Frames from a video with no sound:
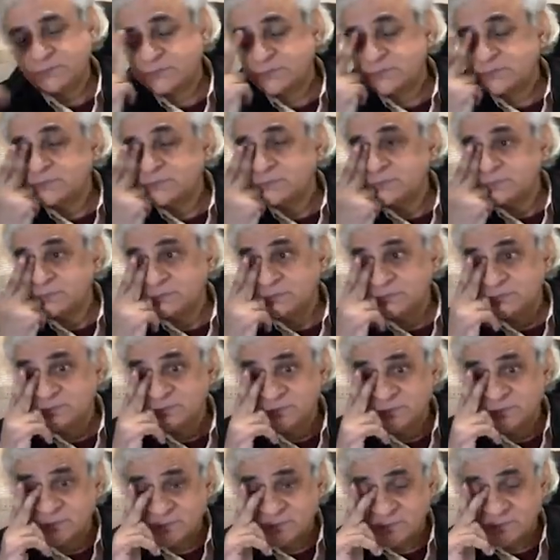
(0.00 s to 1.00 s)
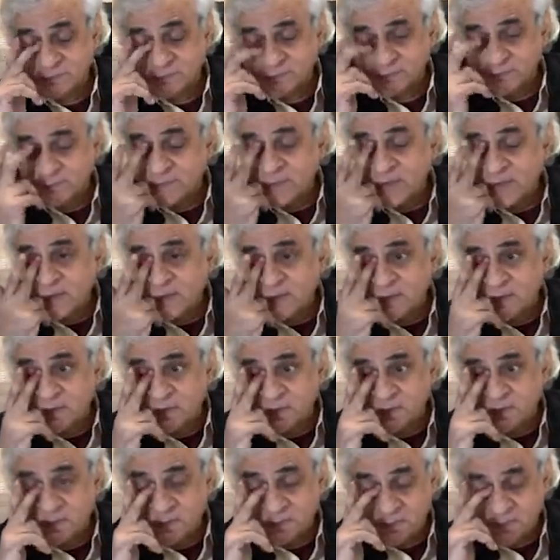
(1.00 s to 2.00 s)

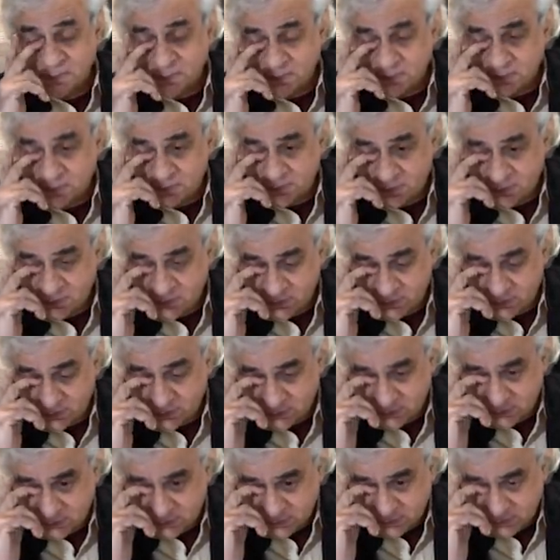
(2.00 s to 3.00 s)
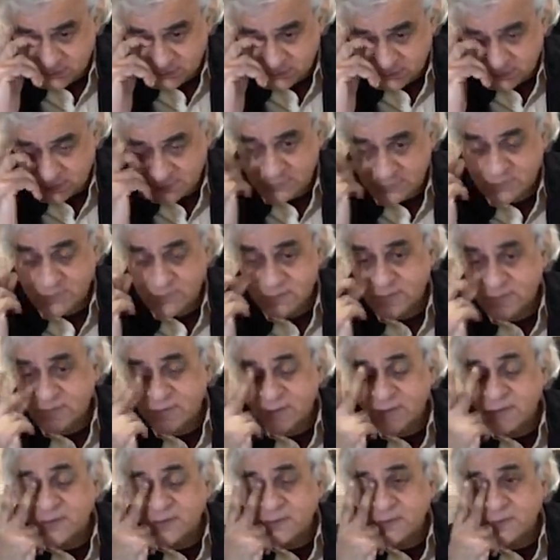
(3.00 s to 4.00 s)

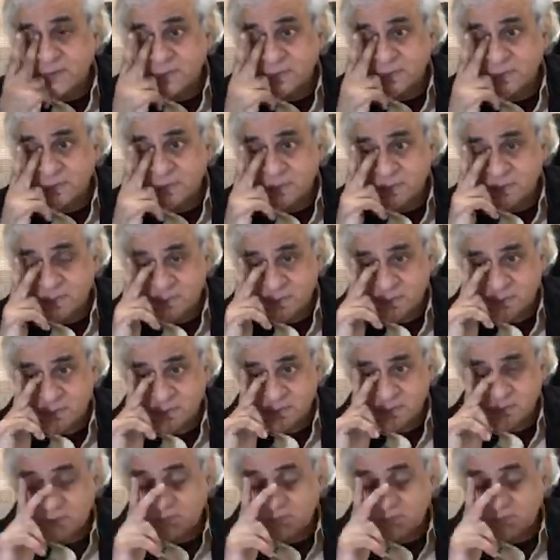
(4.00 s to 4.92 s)
This person isn't speaking.